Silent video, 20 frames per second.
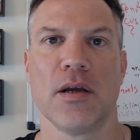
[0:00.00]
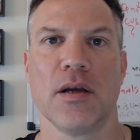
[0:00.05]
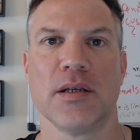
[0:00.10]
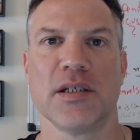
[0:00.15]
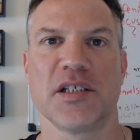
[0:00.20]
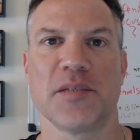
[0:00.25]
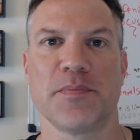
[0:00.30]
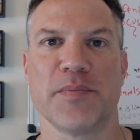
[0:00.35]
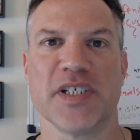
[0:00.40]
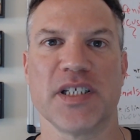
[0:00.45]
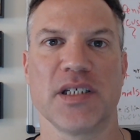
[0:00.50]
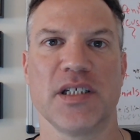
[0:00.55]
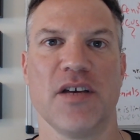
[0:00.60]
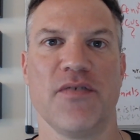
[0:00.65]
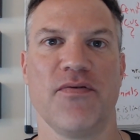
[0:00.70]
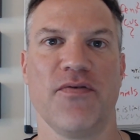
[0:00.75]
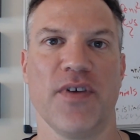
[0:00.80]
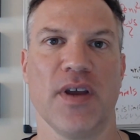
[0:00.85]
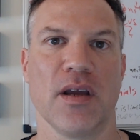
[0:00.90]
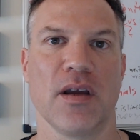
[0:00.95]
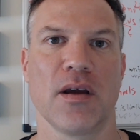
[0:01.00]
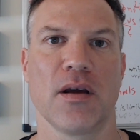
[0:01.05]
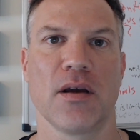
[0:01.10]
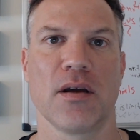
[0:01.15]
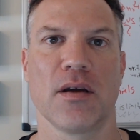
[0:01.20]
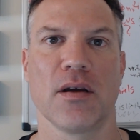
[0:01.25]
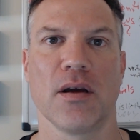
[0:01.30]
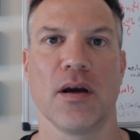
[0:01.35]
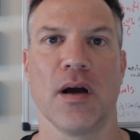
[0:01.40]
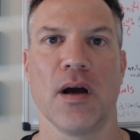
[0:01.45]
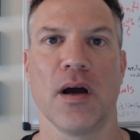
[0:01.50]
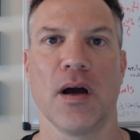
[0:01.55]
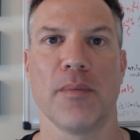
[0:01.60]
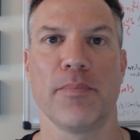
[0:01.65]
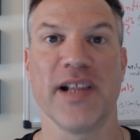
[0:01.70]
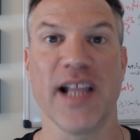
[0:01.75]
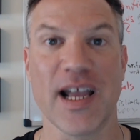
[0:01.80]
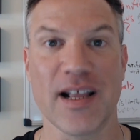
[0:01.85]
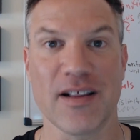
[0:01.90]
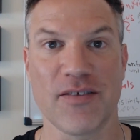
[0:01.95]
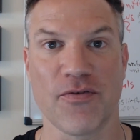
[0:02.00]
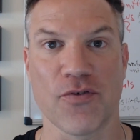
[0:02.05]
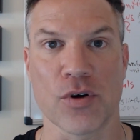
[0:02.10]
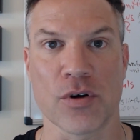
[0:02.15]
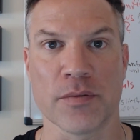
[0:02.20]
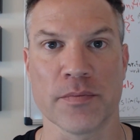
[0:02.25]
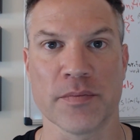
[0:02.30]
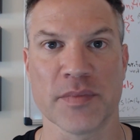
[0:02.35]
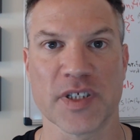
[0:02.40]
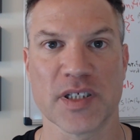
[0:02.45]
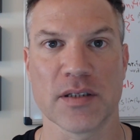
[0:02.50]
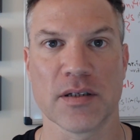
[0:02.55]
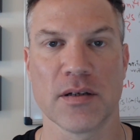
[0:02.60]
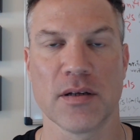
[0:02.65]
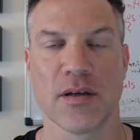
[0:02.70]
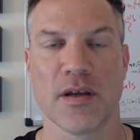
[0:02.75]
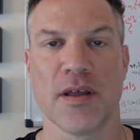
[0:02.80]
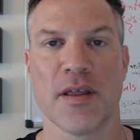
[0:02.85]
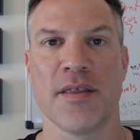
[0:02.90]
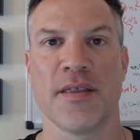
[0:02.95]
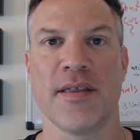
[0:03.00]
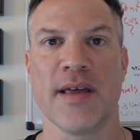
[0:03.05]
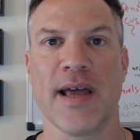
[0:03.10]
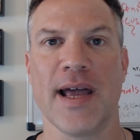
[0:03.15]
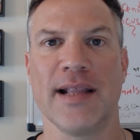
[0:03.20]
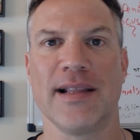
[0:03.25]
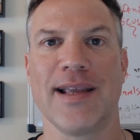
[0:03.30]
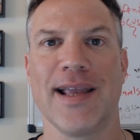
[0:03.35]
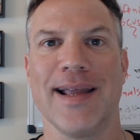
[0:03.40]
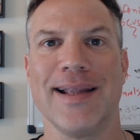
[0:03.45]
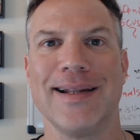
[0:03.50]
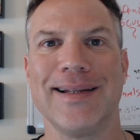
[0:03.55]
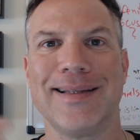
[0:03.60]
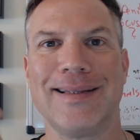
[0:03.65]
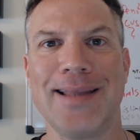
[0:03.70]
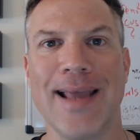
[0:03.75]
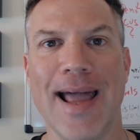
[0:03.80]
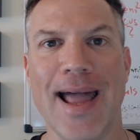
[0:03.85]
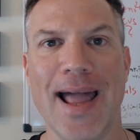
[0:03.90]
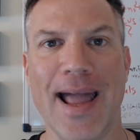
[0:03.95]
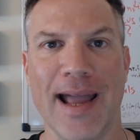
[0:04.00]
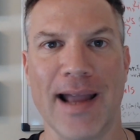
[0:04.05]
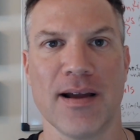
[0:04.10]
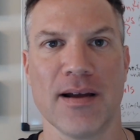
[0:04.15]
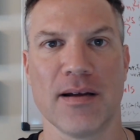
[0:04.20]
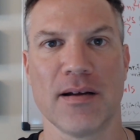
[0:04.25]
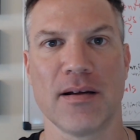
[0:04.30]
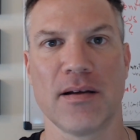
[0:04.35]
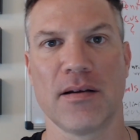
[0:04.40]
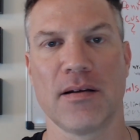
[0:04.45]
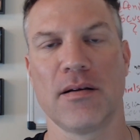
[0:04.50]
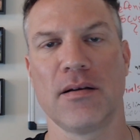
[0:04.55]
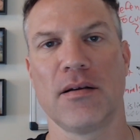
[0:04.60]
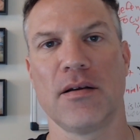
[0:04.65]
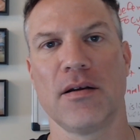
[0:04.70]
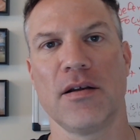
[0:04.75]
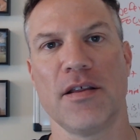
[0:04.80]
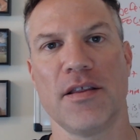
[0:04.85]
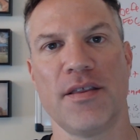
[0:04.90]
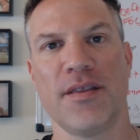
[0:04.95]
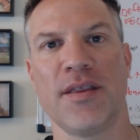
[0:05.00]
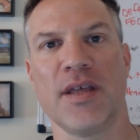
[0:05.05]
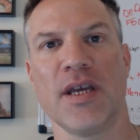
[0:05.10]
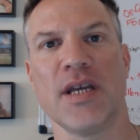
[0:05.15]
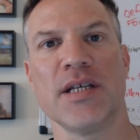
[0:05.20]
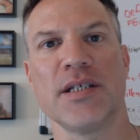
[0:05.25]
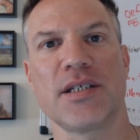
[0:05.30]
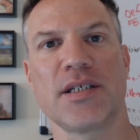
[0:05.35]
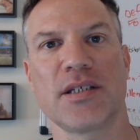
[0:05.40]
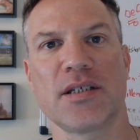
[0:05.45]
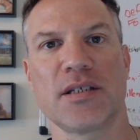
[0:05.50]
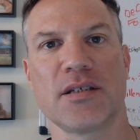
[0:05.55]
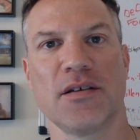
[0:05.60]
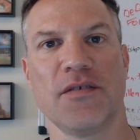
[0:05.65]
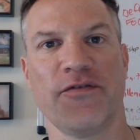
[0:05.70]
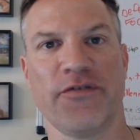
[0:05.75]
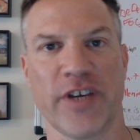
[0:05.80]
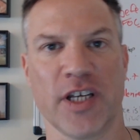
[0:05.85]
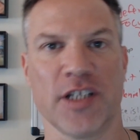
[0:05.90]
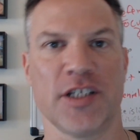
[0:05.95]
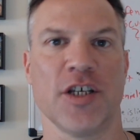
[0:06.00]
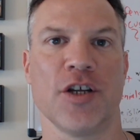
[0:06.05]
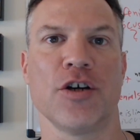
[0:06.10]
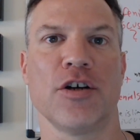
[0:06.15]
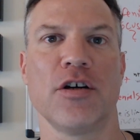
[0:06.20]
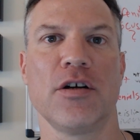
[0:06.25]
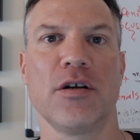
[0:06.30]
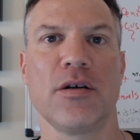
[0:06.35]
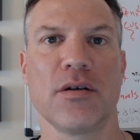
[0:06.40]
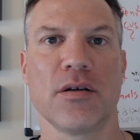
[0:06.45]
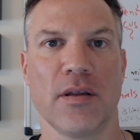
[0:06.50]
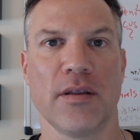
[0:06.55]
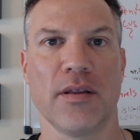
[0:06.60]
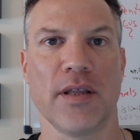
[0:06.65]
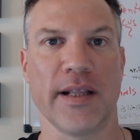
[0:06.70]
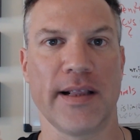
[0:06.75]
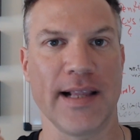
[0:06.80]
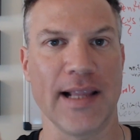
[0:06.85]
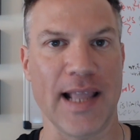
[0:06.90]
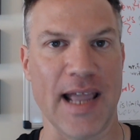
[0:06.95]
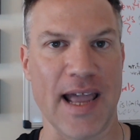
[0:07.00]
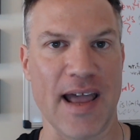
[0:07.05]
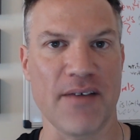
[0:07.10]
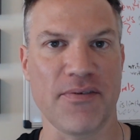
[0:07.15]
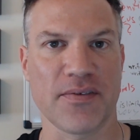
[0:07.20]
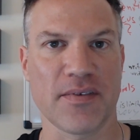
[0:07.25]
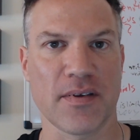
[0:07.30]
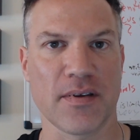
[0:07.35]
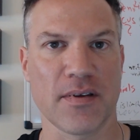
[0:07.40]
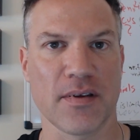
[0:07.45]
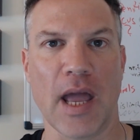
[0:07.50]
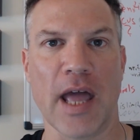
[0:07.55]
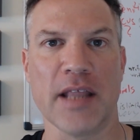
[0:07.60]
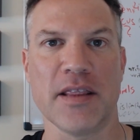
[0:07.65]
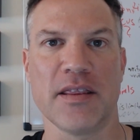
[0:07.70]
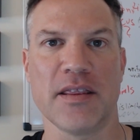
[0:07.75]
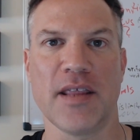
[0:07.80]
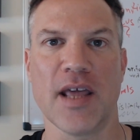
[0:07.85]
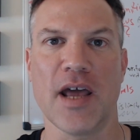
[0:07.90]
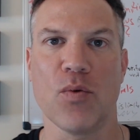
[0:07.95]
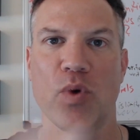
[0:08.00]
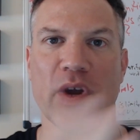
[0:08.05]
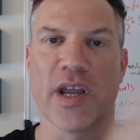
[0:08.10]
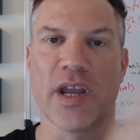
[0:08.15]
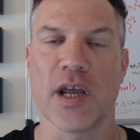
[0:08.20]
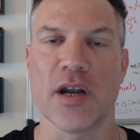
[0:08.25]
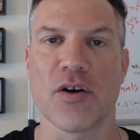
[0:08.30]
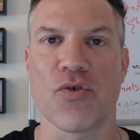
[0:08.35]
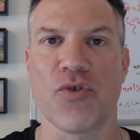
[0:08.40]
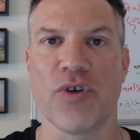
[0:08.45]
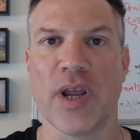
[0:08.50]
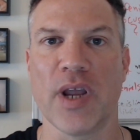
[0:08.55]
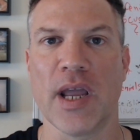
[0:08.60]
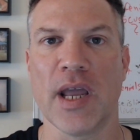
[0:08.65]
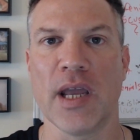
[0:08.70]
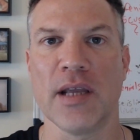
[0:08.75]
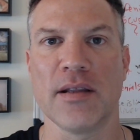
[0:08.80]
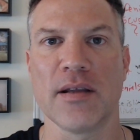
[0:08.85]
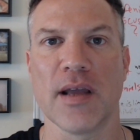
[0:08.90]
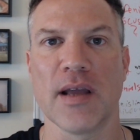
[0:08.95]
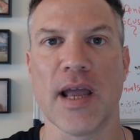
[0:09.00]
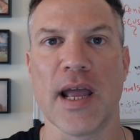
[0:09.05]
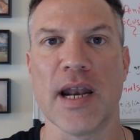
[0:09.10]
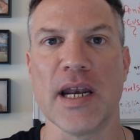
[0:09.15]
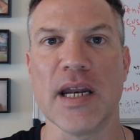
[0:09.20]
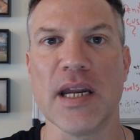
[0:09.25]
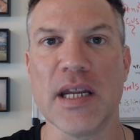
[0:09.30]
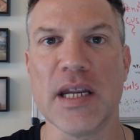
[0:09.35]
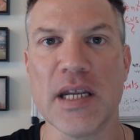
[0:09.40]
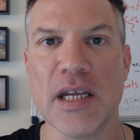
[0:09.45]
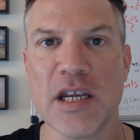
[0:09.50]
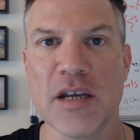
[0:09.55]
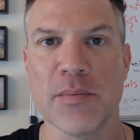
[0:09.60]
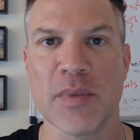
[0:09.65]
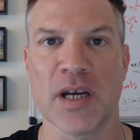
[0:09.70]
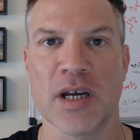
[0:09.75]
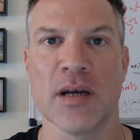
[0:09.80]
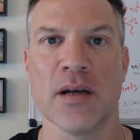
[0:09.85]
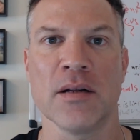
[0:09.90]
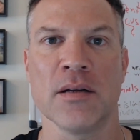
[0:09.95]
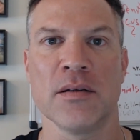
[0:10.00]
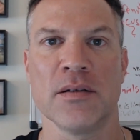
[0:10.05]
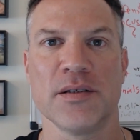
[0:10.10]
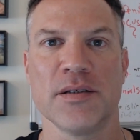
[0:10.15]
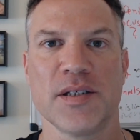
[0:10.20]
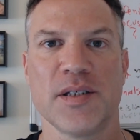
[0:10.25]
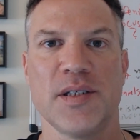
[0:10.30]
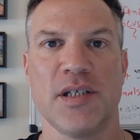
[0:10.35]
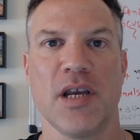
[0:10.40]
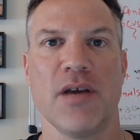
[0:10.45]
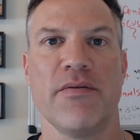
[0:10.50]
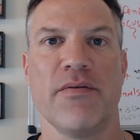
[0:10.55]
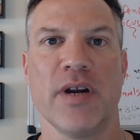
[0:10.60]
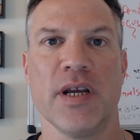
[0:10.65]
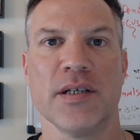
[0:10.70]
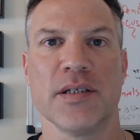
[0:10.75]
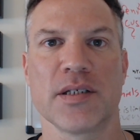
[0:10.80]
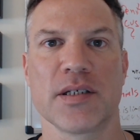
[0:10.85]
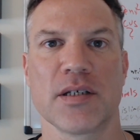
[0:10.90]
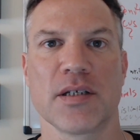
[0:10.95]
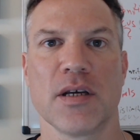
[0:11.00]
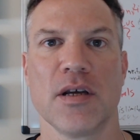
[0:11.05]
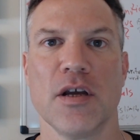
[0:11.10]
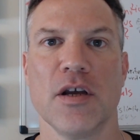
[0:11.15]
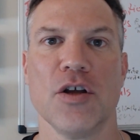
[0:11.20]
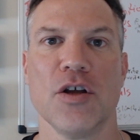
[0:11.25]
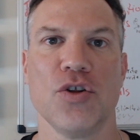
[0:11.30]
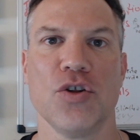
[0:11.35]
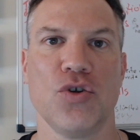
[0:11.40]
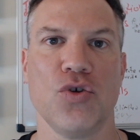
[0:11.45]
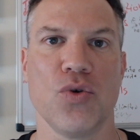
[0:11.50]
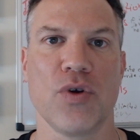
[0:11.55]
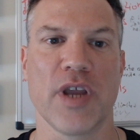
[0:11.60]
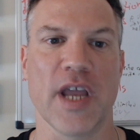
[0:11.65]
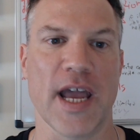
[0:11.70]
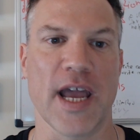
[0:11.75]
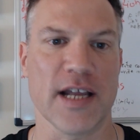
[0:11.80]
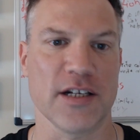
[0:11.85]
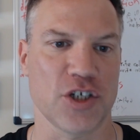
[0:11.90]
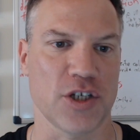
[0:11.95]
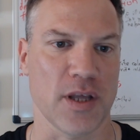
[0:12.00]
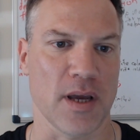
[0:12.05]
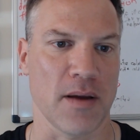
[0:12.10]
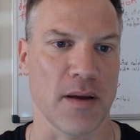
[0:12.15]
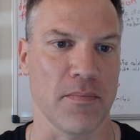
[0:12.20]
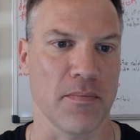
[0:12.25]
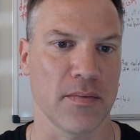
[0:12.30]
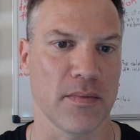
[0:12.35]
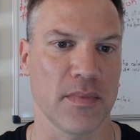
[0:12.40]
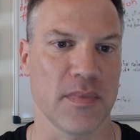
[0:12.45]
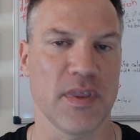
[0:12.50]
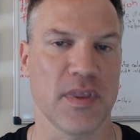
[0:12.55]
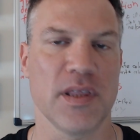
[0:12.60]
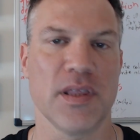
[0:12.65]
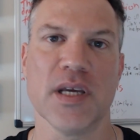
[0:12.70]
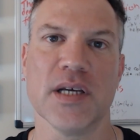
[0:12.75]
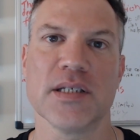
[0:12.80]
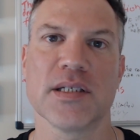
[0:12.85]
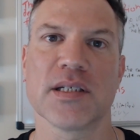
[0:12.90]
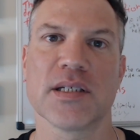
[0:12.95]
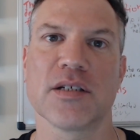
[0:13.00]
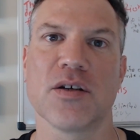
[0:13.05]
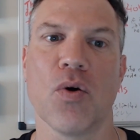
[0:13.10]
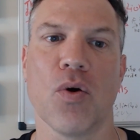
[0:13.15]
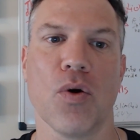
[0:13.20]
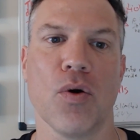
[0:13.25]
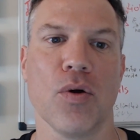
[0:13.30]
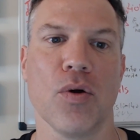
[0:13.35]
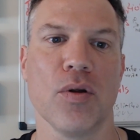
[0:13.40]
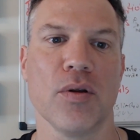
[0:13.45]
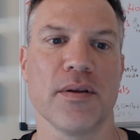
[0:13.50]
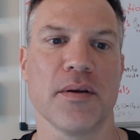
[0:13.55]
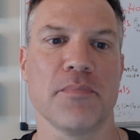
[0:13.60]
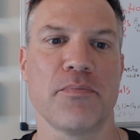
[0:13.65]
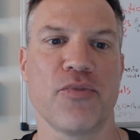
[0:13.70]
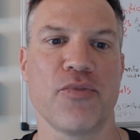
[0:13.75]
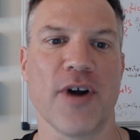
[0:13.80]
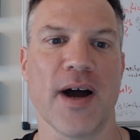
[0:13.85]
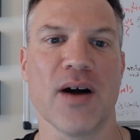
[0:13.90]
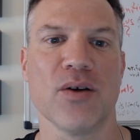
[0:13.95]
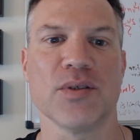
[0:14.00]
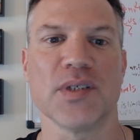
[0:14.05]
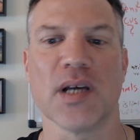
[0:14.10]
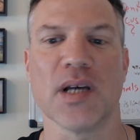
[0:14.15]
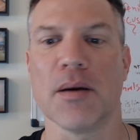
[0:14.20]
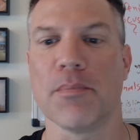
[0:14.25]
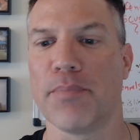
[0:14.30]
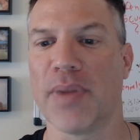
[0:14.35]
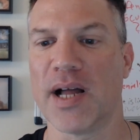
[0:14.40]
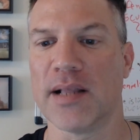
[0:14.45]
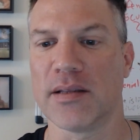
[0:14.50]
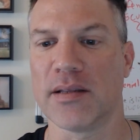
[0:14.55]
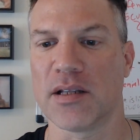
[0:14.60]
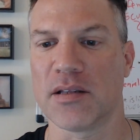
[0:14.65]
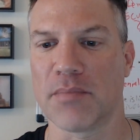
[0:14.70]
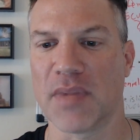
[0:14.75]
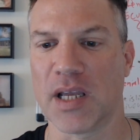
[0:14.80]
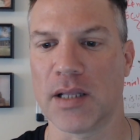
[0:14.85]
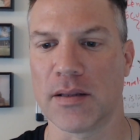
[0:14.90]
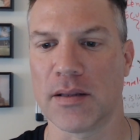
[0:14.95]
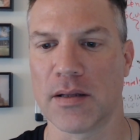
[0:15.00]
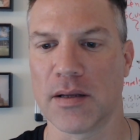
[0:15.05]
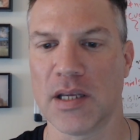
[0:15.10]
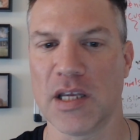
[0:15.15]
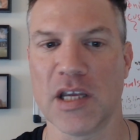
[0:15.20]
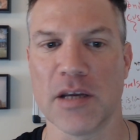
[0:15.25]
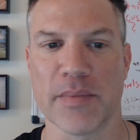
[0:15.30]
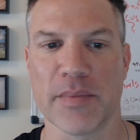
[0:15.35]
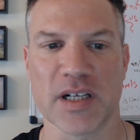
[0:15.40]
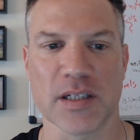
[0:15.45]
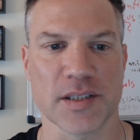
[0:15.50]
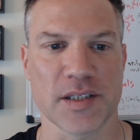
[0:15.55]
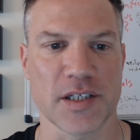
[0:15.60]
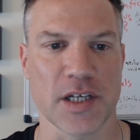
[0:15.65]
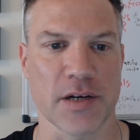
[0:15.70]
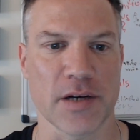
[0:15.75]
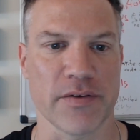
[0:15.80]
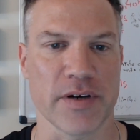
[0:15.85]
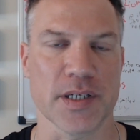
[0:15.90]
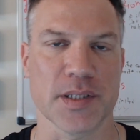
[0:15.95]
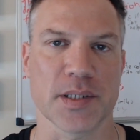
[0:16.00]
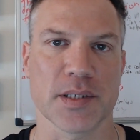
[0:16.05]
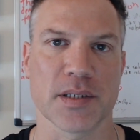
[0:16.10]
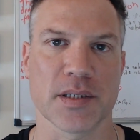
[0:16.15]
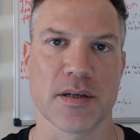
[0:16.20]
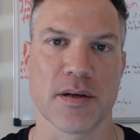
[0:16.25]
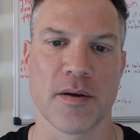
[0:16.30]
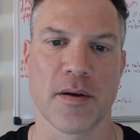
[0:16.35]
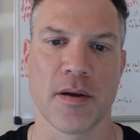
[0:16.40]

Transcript: specific platforms that can tag this visitor that left, and then we can create an email series to catch them. This called browse abandonment email series.